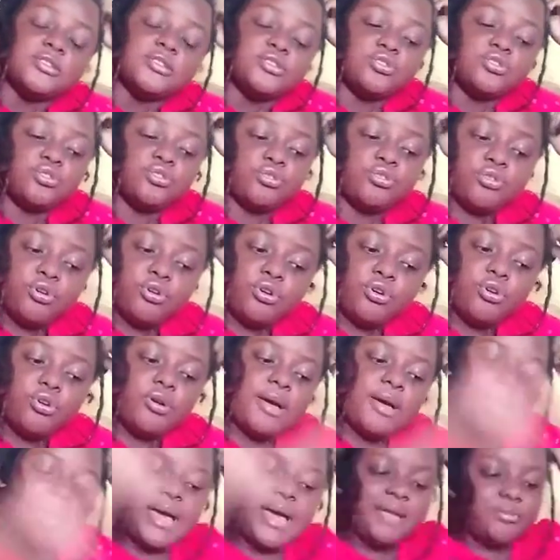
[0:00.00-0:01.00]
to
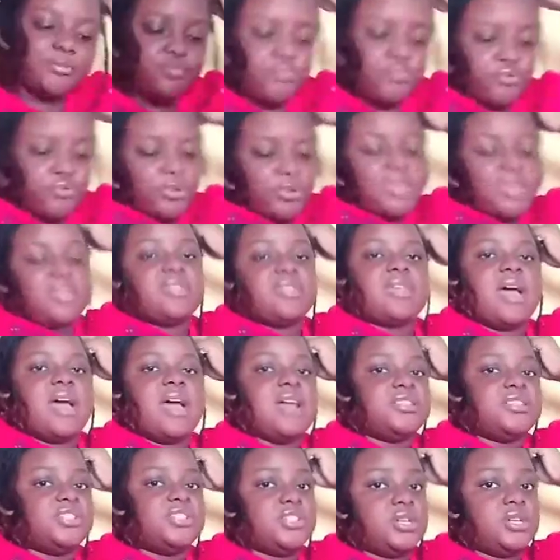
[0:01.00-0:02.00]
grow and breathe
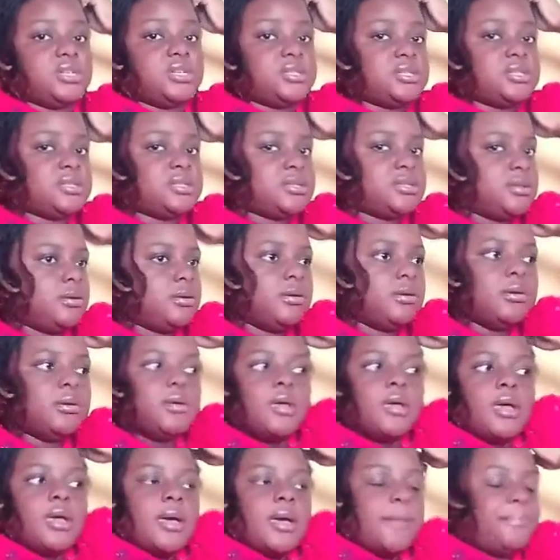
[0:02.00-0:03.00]
and just
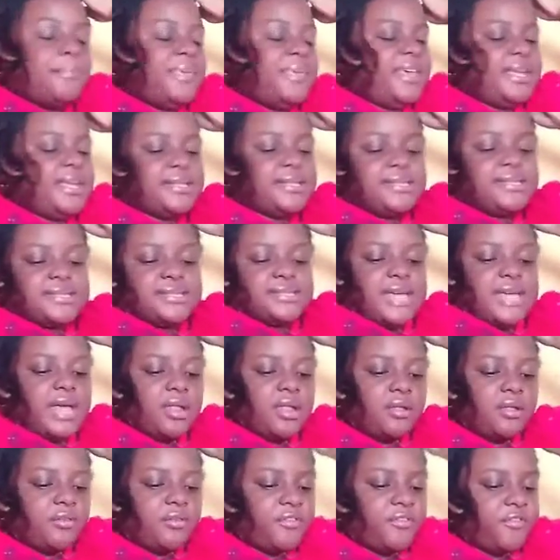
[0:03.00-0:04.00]
be
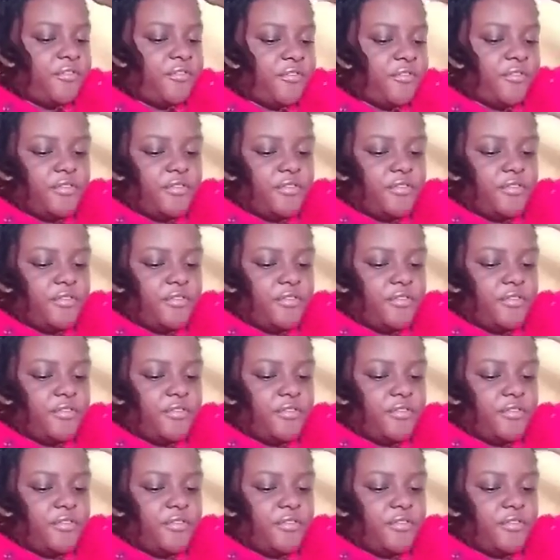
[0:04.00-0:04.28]
itself.